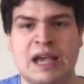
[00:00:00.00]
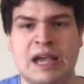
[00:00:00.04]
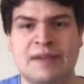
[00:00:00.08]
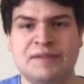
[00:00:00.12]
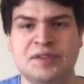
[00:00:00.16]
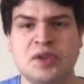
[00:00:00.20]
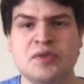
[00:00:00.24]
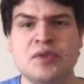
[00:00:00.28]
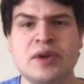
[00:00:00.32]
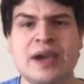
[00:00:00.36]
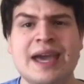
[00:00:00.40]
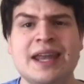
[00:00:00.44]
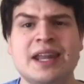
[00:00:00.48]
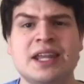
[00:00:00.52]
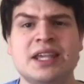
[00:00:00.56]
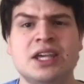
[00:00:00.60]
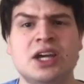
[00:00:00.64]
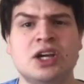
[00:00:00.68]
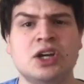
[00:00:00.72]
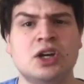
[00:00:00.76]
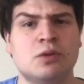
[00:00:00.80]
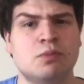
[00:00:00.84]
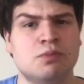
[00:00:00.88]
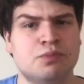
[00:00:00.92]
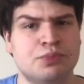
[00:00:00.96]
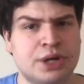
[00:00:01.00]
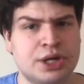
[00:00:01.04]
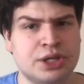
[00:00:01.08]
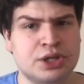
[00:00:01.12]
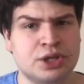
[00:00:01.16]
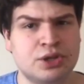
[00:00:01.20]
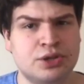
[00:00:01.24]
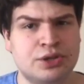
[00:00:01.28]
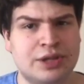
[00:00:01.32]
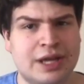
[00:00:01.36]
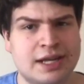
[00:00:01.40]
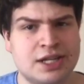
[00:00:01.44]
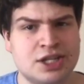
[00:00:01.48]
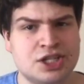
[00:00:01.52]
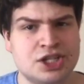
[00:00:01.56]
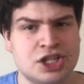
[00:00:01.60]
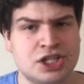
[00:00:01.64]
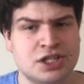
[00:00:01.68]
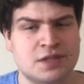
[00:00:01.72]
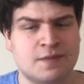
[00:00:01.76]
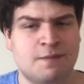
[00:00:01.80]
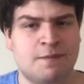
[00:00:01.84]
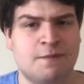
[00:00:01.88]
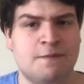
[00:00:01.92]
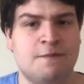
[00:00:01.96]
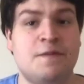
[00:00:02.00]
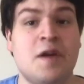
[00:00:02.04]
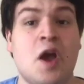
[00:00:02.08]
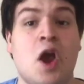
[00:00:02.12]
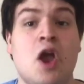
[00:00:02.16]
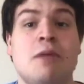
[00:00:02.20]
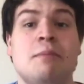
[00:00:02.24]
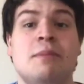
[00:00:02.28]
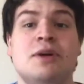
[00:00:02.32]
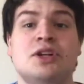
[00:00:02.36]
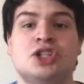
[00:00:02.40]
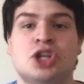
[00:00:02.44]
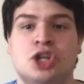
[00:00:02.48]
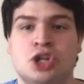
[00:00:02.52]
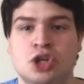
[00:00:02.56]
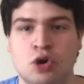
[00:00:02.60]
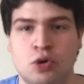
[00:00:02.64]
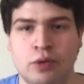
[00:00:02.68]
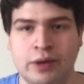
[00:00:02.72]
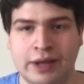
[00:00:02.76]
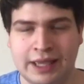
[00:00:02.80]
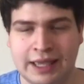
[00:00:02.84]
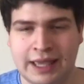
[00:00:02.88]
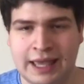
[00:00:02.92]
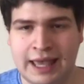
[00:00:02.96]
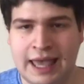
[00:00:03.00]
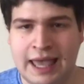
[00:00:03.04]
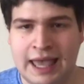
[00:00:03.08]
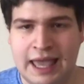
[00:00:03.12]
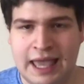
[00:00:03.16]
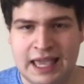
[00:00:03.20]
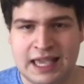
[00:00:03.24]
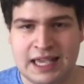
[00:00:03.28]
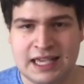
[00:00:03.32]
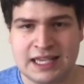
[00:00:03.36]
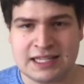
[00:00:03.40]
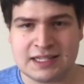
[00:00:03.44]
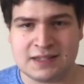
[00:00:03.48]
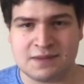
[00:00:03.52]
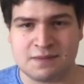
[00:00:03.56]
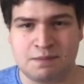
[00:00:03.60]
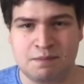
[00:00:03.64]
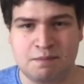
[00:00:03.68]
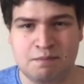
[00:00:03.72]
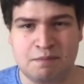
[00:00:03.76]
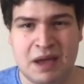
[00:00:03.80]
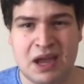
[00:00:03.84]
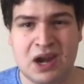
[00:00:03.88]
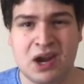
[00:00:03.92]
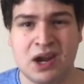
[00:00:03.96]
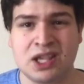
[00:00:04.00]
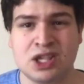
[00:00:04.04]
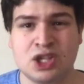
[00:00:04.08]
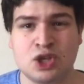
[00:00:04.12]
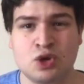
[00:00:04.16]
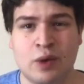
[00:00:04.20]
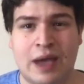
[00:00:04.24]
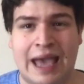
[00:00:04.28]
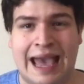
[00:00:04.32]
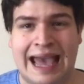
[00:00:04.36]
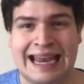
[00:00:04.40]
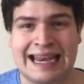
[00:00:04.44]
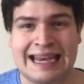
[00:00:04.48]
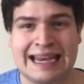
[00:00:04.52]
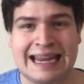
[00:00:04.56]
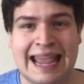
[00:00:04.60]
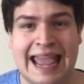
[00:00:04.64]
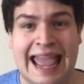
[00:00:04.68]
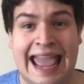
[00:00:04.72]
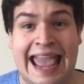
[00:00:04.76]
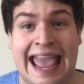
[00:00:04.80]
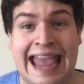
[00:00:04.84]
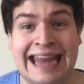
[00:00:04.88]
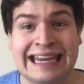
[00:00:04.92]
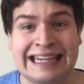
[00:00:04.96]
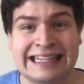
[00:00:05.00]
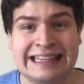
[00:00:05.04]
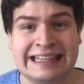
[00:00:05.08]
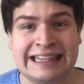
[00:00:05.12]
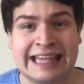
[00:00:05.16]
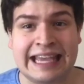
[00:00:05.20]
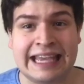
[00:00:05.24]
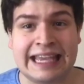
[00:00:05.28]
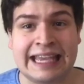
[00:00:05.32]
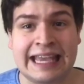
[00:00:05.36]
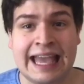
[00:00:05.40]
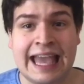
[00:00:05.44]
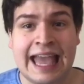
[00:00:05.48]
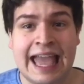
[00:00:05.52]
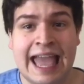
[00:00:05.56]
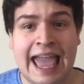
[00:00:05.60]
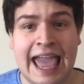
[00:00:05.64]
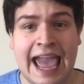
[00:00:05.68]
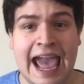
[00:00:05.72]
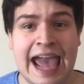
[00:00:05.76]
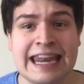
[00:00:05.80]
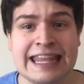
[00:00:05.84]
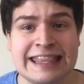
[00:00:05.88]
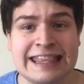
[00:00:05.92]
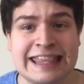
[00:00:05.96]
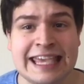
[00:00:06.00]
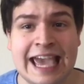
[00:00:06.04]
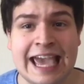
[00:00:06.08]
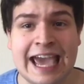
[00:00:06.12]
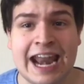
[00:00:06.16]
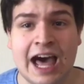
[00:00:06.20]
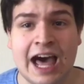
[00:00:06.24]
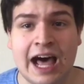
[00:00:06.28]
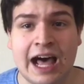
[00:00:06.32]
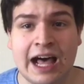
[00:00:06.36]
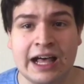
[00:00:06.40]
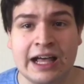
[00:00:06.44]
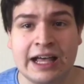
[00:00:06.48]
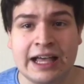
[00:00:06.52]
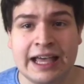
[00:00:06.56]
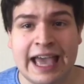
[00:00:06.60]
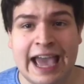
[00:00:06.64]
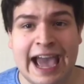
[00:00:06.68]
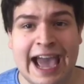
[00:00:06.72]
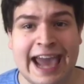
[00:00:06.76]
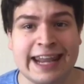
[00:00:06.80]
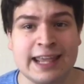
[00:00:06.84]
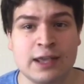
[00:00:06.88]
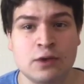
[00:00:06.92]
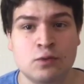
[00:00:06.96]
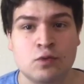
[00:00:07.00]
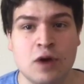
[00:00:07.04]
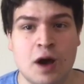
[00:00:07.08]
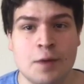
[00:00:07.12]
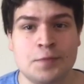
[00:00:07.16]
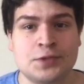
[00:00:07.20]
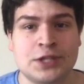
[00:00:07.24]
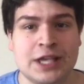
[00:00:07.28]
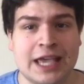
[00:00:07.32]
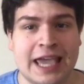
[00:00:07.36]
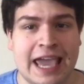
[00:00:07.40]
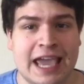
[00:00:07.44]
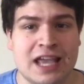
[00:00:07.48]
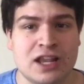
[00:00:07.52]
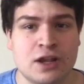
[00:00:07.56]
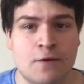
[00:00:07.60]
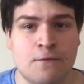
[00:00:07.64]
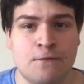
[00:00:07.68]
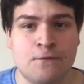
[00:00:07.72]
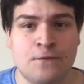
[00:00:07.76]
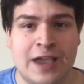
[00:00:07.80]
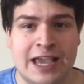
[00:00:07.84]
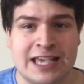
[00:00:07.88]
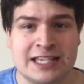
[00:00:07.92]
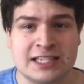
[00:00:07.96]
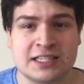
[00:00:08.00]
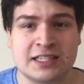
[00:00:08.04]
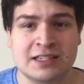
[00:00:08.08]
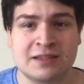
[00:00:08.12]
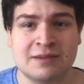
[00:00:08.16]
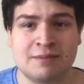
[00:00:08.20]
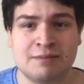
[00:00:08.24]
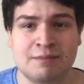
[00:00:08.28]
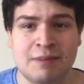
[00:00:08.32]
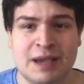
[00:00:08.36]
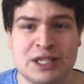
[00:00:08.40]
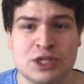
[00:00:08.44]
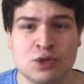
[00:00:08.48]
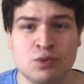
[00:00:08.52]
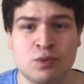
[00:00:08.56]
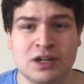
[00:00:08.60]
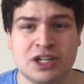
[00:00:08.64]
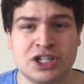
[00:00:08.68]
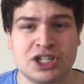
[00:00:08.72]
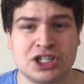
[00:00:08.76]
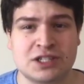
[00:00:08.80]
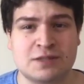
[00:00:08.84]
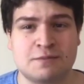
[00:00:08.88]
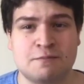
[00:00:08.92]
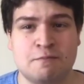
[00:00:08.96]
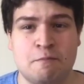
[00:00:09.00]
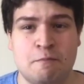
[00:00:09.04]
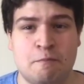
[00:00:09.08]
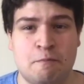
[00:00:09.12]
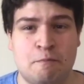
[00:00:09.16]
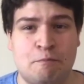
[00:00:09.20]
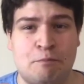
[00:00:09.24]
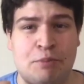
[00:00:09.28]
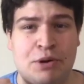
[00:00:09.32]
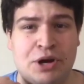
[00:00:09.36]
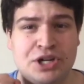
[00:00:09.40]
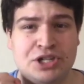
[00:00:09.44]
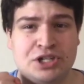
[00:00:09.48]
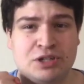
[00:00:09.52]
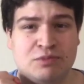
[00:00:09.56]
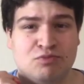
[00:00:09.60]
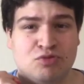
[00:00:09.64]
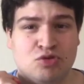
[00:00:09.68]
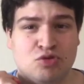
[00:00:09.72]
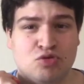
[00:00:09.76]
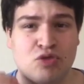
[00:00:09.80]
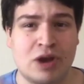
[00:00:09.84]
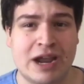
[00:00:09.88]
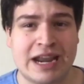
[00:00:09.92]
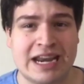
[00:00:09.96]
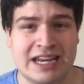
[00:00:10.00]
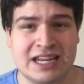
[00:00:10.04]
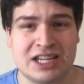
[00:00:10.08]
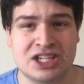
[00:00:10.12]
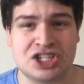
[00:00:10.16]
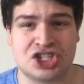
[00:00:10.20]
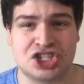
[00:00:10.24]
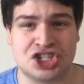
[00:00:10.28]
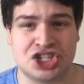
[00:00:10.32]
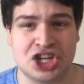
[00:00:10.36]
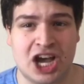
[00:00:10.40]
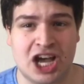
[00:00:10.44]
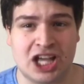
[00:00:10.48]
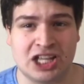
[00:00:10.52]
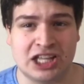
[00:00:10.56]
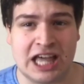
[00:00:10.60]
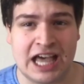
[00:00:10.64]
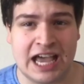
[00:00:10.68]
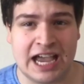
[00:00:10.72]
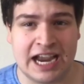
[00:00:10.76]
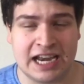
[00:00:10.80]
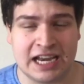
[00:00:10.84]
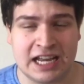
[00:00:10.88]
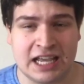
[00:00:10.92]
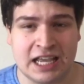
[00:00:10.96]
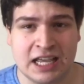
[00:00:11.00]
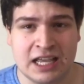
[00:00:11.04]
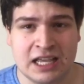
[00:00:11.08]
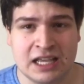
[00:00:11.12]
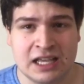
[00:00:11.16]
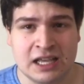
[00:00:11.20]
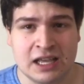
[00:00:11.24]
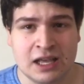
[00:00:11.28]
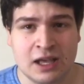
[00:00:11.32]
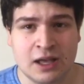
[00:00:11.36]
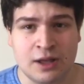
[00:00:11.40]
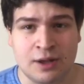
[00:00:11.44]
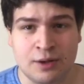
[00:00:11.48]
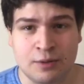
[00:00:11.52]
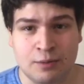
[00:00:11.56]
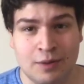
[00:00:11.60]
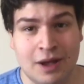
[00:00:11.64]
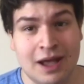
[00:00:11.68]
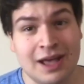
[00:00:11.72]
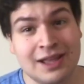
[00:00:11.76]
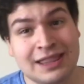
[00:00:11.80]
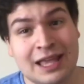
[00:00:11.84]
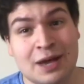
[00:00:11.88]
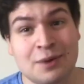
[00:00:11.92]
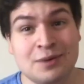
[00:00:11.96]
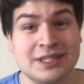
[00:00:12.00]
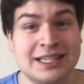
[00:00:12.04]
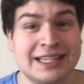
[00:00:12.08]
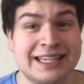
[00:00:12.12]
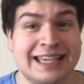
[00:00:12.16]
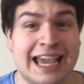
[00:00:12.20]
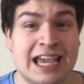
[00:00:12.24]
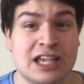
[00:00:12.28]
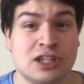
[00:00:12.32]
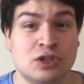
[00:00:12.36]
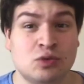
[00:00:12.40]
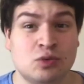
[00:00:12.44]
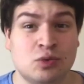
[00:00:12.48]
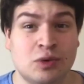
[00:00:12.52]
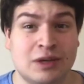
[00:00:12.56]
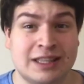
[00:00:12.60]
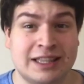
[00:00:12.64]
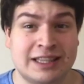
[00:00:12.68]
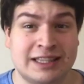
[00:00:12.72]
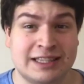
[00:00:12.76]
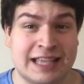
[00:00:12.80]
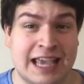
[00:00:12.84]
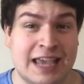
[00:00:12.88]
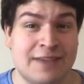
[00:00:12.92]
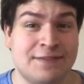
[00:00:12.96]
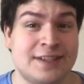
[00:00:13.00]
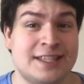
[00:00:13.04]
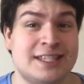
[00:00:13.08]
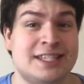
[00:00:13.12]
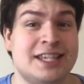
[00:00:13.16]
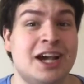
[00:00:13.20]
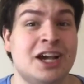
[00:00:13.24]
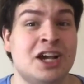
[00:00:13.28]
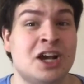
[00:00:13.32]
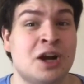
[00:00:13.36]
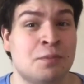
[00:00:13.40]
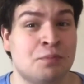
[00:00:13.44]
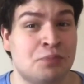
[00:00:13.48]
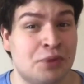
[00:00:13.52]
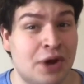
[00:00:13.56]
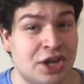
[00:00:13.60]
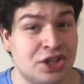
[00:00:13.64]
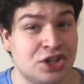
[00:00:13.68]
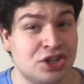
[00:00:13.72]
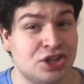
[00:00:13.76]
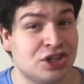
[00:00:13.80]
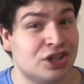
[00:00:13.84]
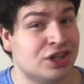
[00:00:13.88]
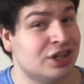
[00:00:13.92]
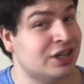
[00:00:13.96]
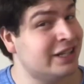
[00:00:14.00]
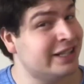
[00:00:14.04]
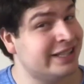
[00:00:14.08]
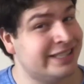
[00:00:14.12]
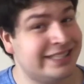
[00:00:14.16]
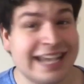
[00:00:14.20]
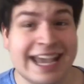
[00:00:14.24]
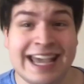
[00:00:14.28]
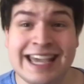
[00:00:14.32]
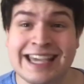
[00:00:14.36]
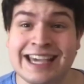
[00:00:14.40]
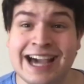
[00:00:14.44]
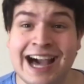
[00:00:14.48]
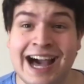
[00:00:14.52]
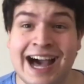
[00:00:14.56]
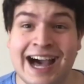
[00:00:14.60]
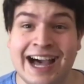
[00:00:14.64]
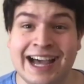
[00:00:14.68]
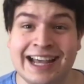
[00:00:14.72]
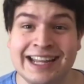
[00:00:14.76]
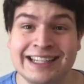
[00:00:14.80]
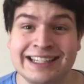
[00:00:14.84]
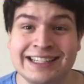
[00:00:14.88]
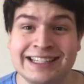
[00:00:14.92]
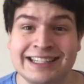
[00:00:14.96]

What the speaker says: ever had a younger brother that is just very much annoying? He's better at you at anything. Anything at all. And he rubs it in your face. Makes you want to just punch him right in his jawline. Well, that was the case with Taven's younger brother, Dagon.